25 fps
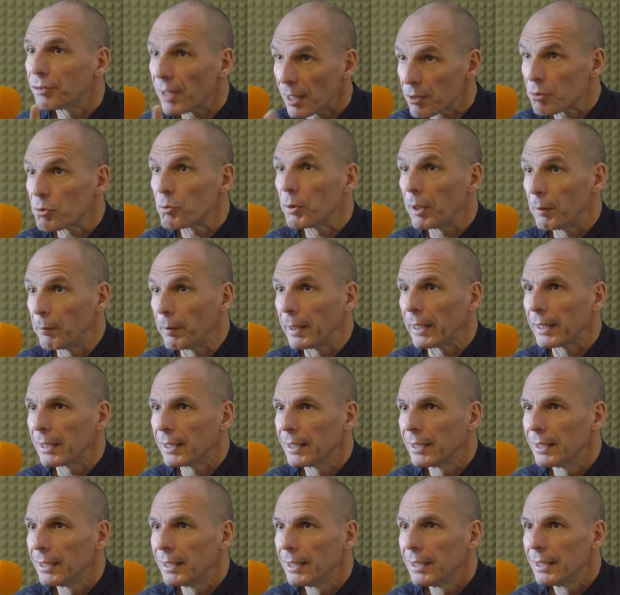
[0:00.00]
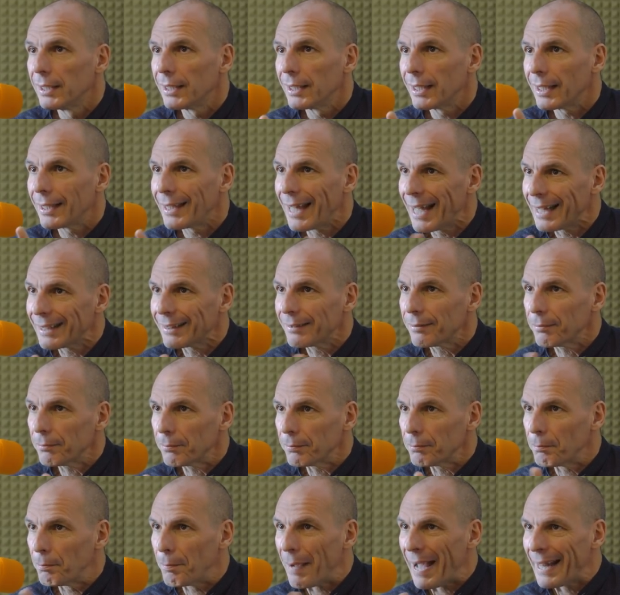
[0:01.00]
France will be. That
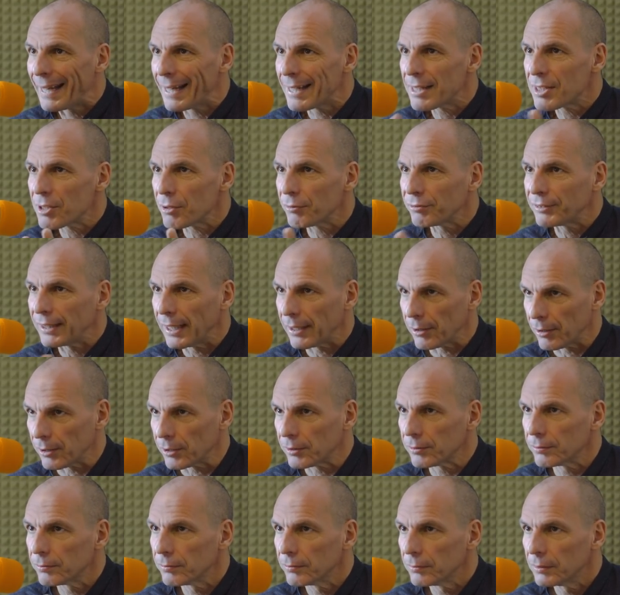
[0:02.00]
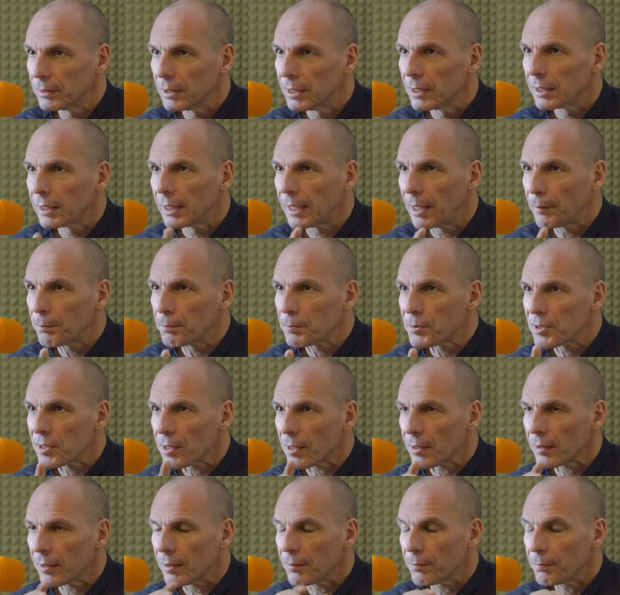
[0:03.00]
balance of terror
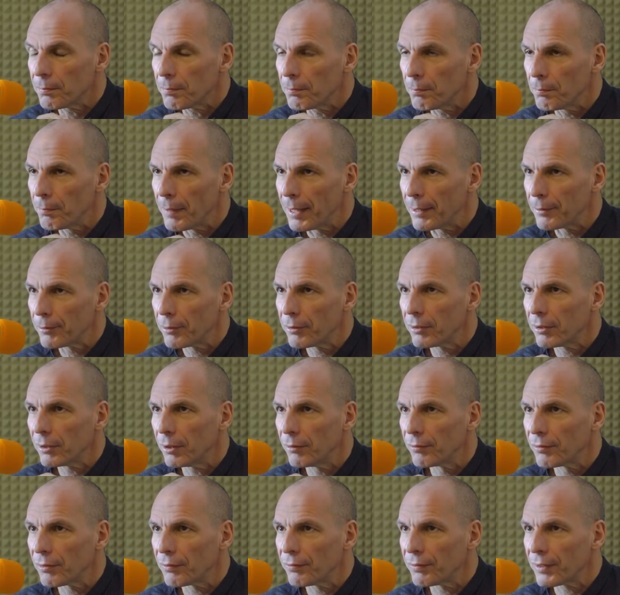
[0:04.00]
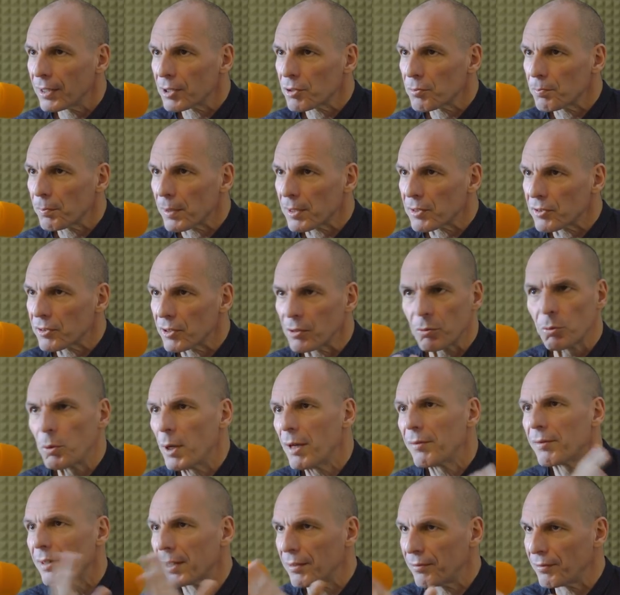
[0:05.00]
keeps the mouth of the French president,
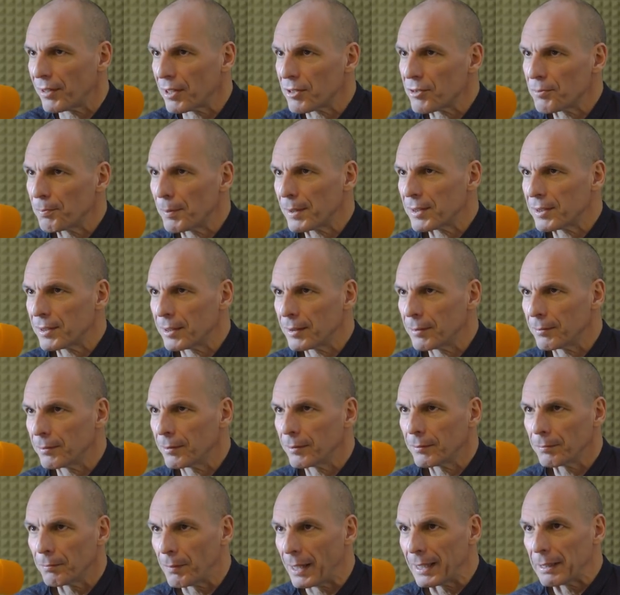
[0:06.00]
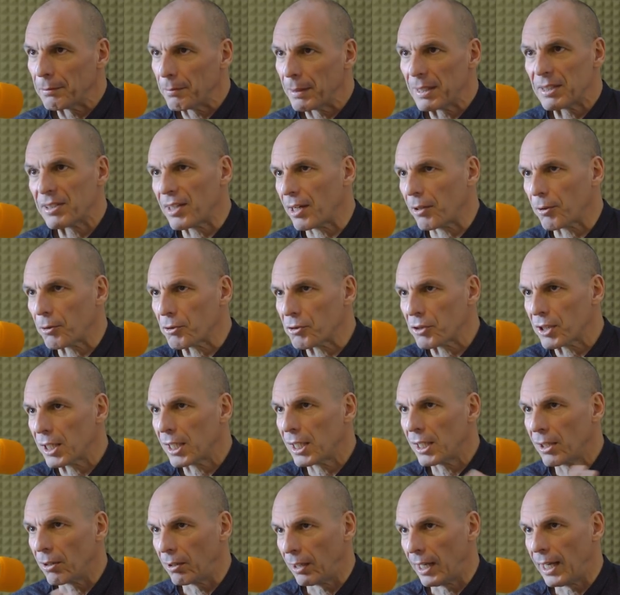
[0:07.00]
whoever the French president might be,
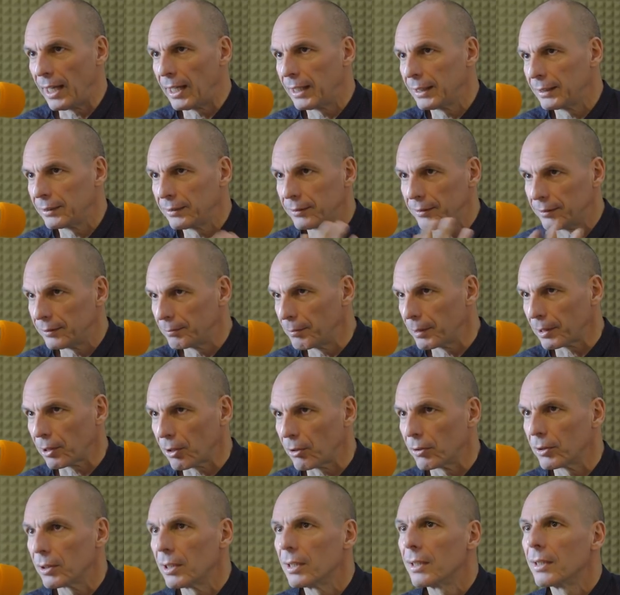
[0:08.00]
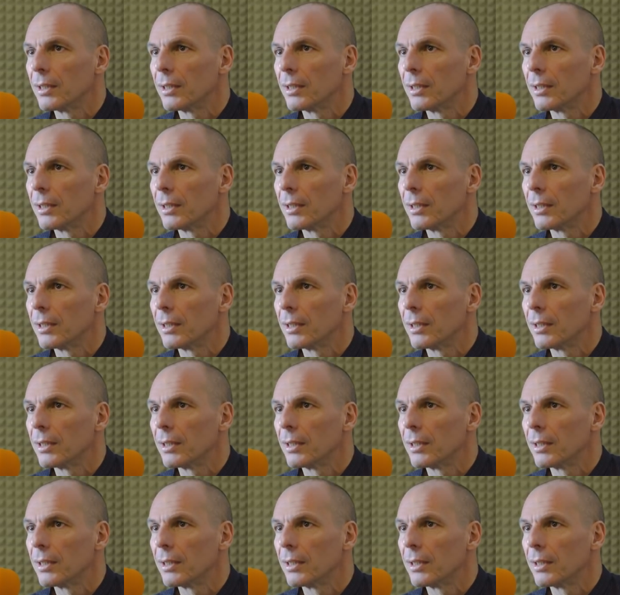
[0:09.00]
Sarkozy, Hollande, Macron,